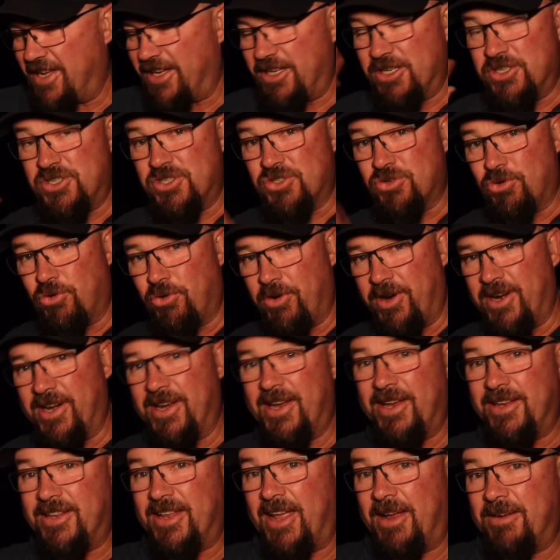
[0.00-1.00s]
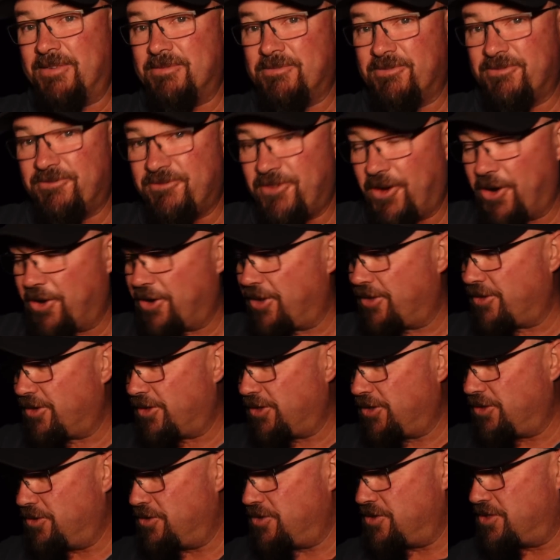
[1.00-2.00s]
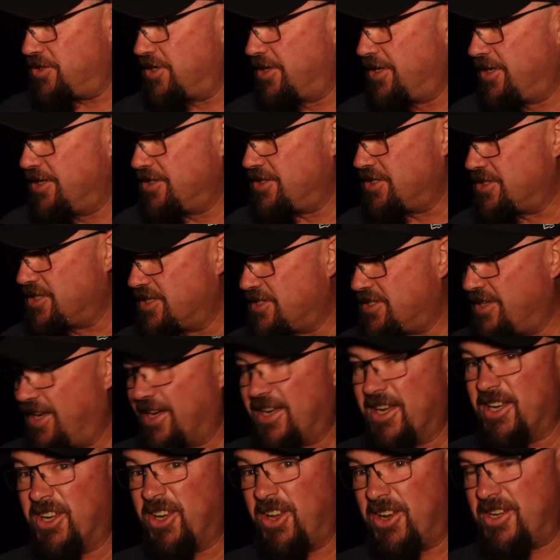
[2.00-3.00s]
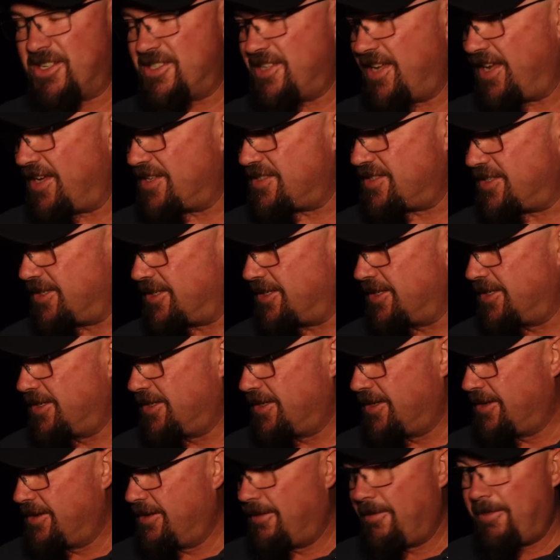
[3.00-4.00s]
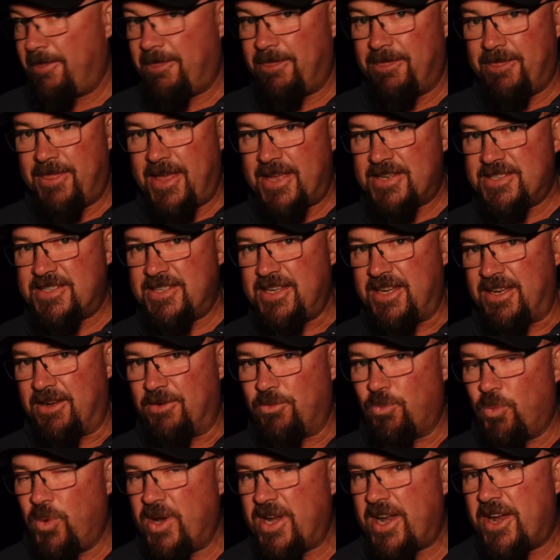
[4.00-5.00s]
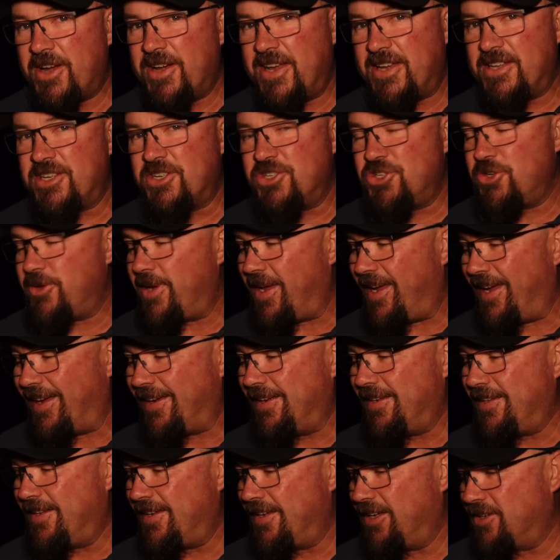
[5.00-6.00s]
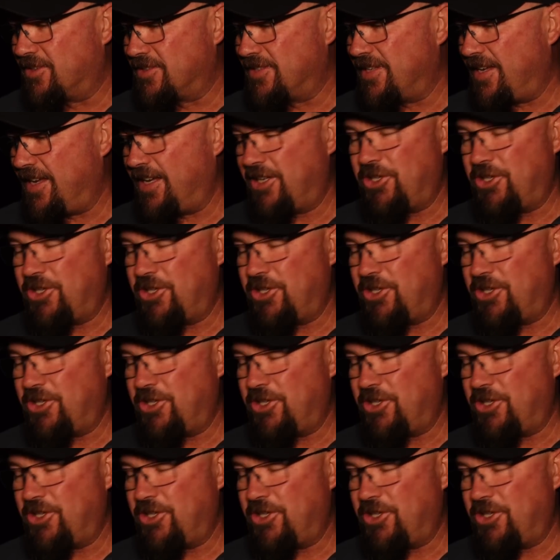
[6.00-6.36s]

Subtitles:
You saw it in that photo that I used just a second ago to test it. That's it. We don't need to do anything else here.